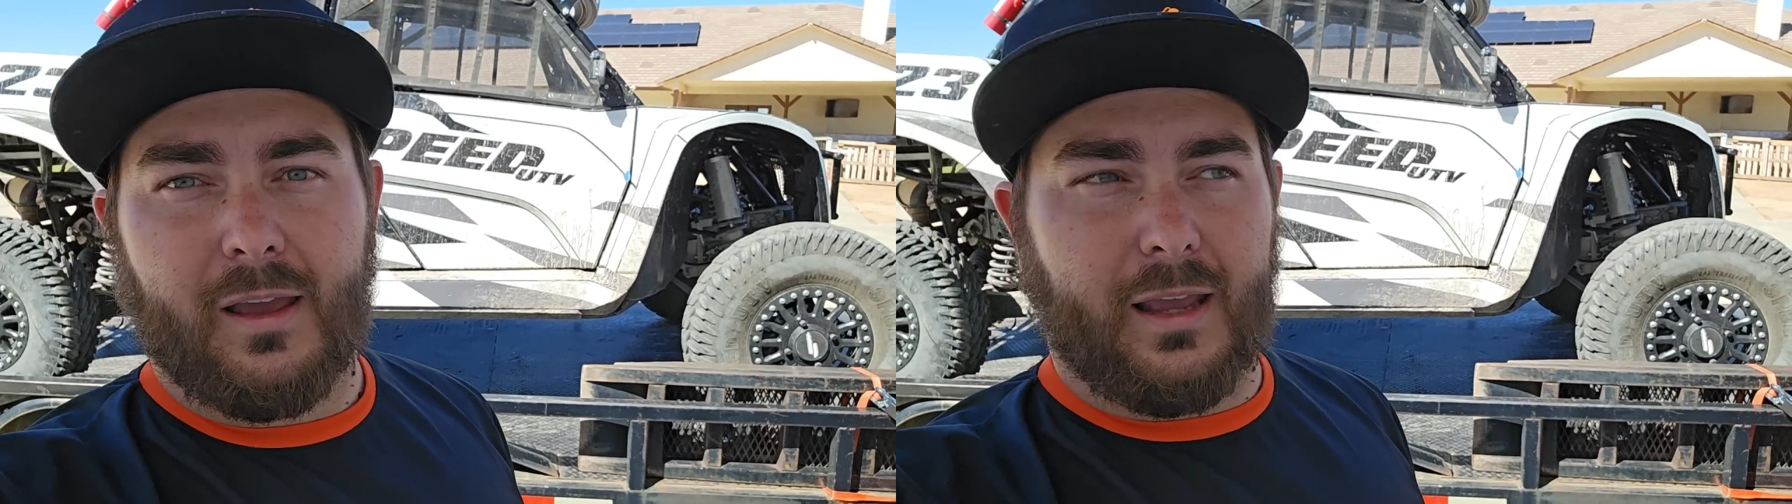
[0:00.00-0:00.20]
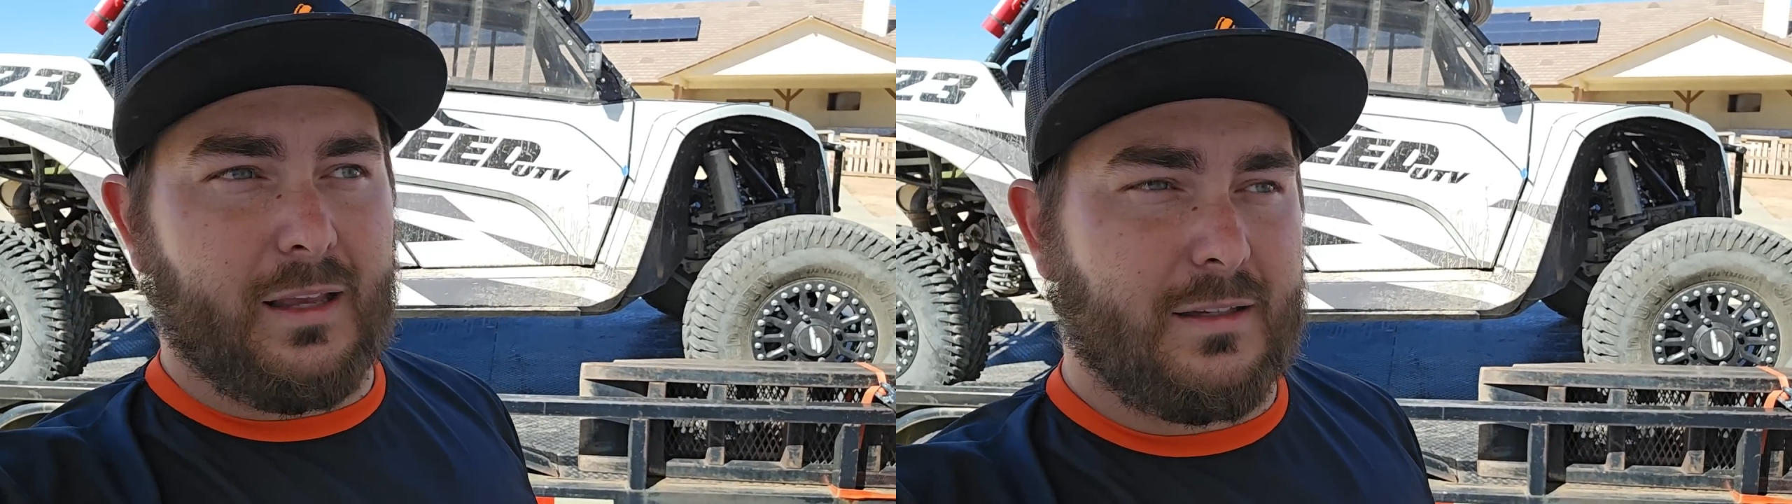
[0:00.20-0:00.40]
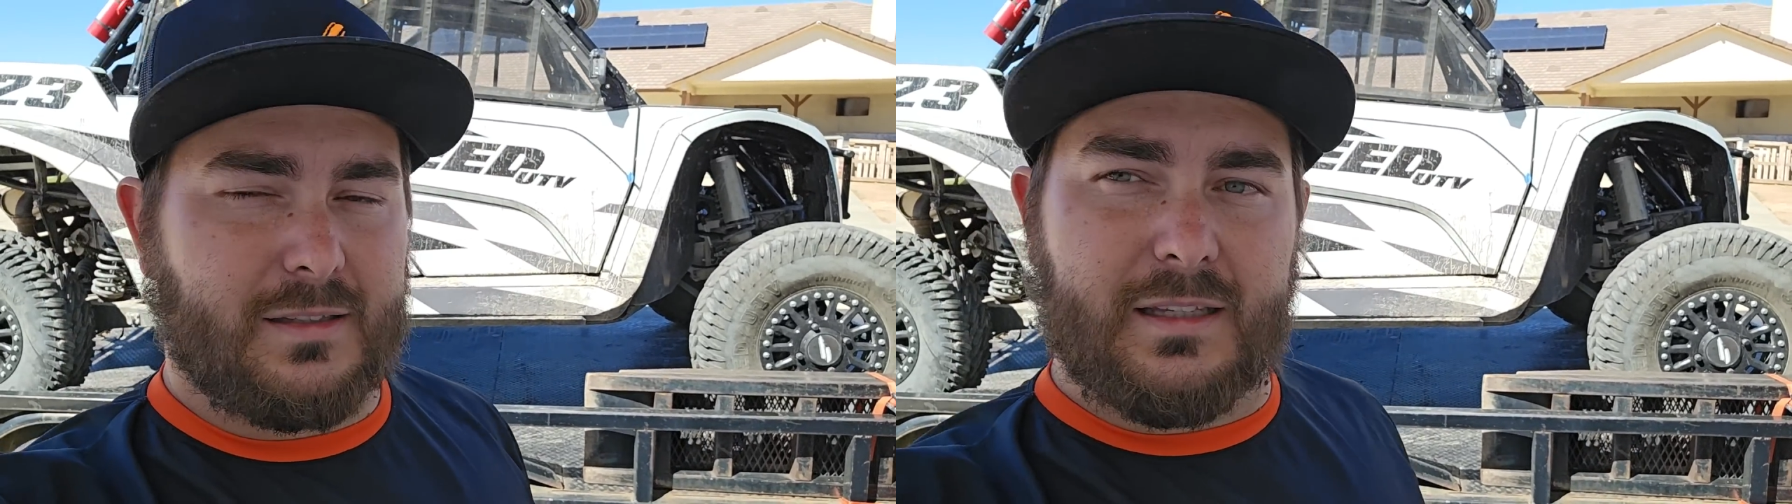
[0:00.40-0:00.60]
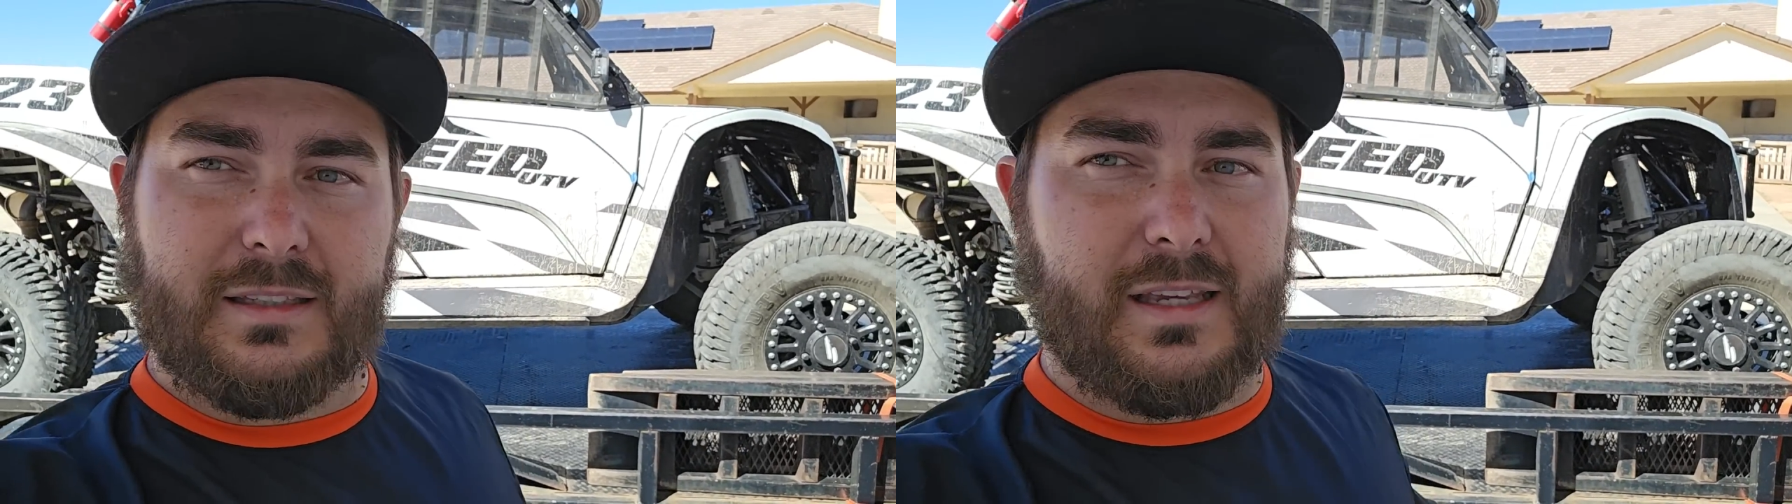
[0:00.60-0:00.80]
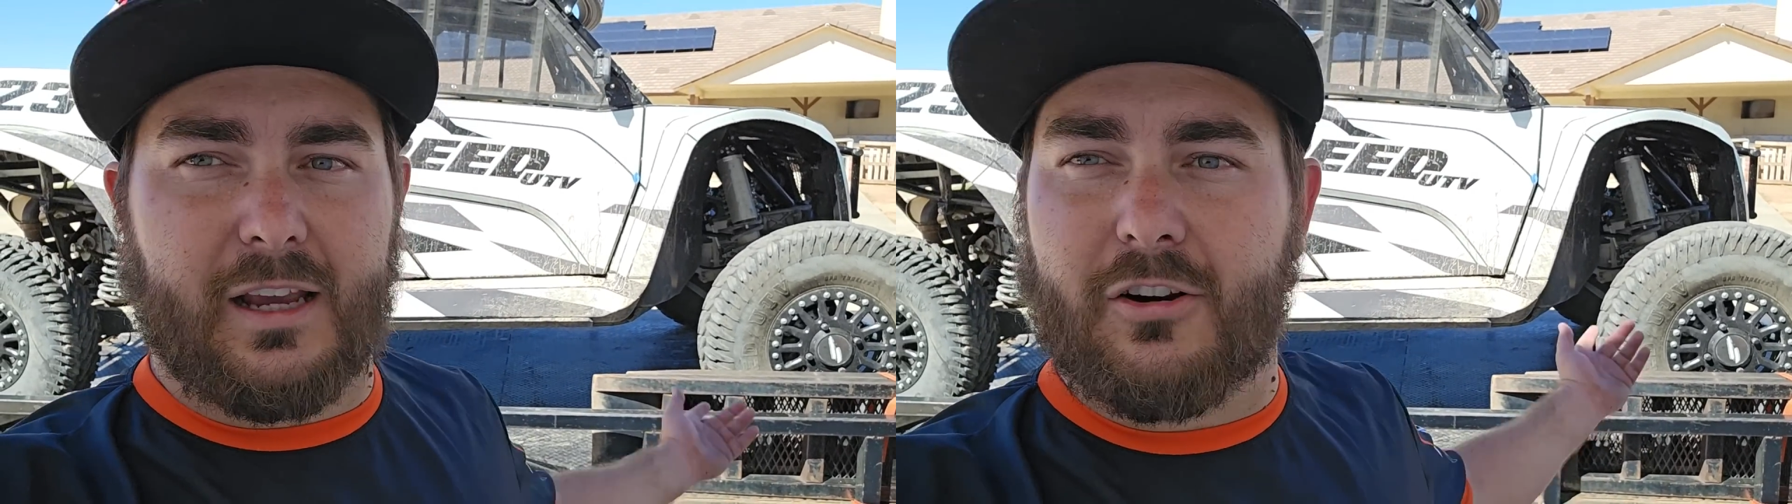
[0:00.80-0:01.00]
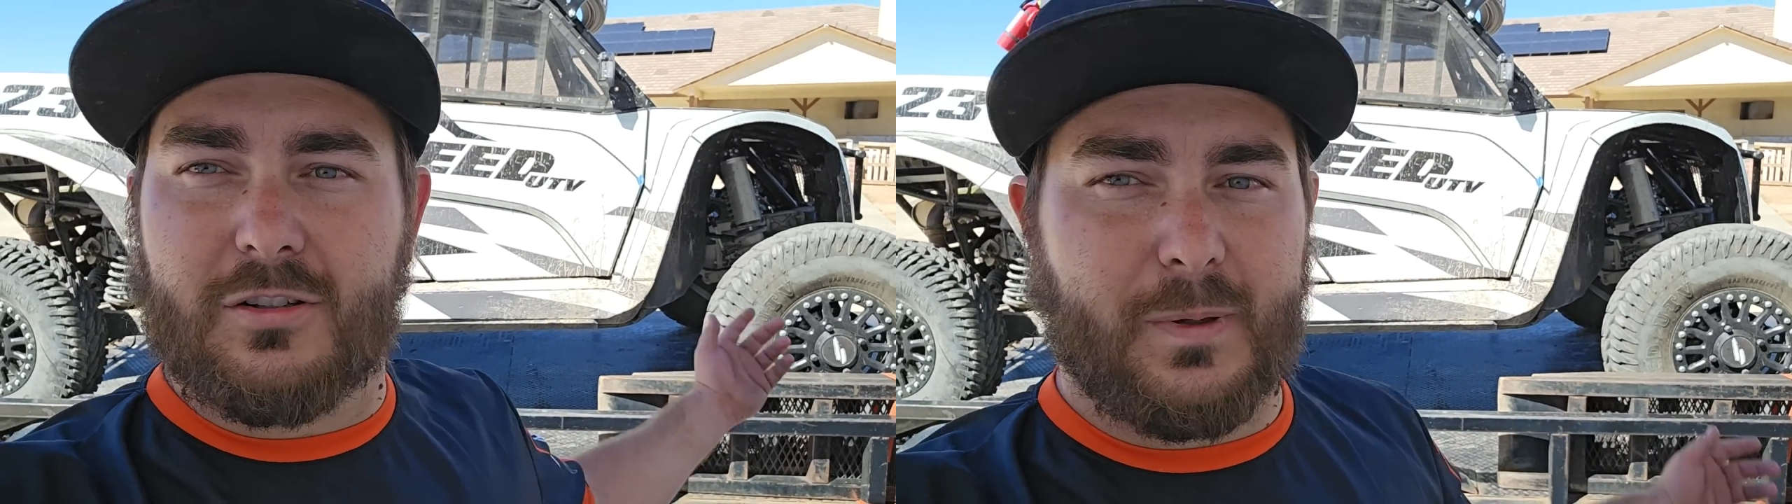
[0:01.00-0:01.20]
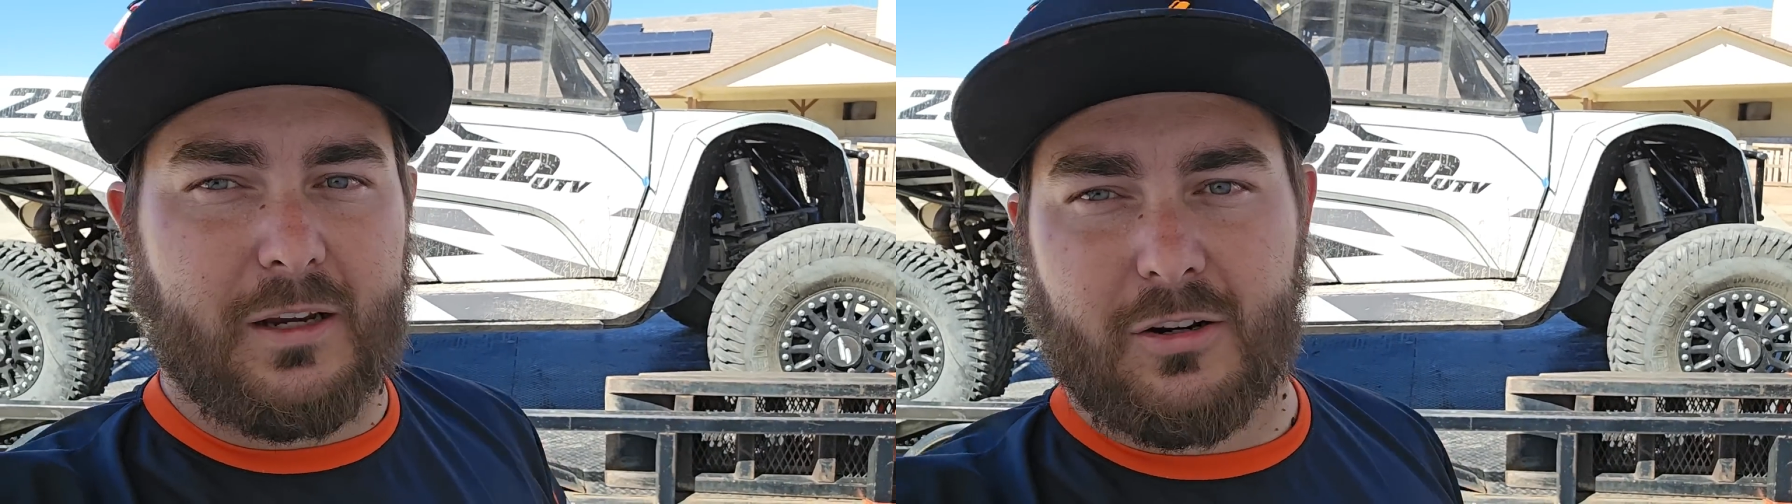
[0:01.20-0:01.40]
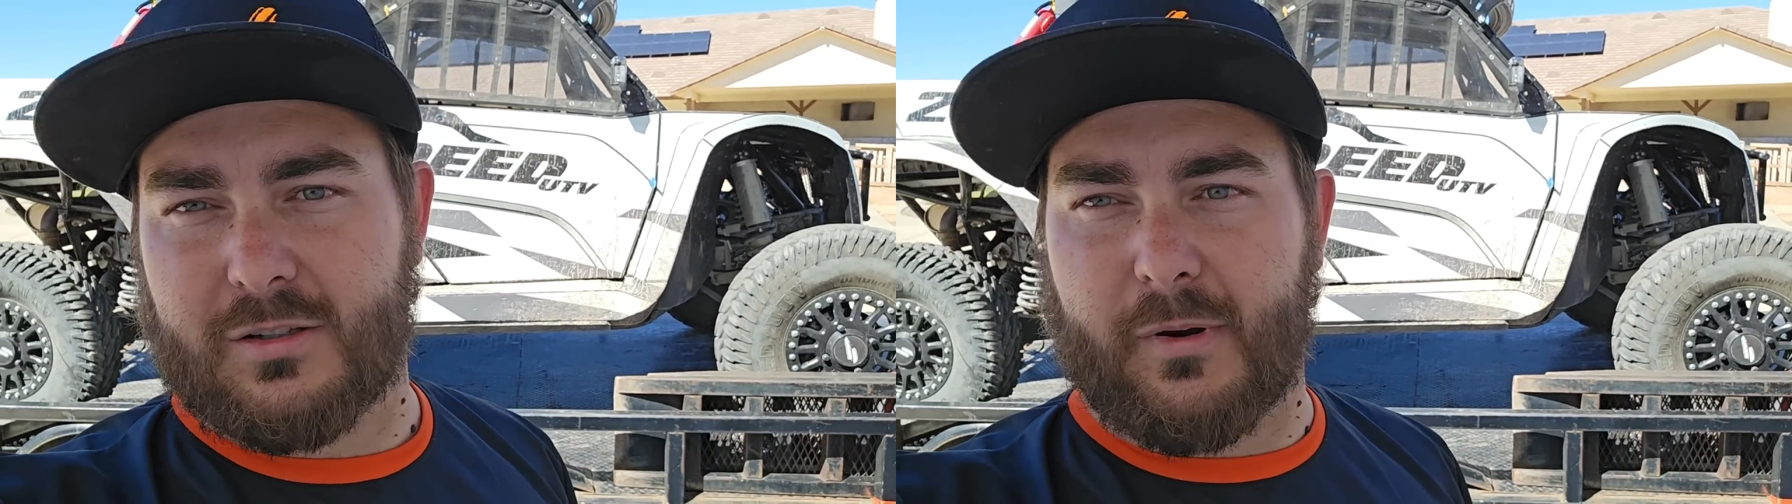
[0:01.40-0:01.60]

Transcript: is these kicker speakers in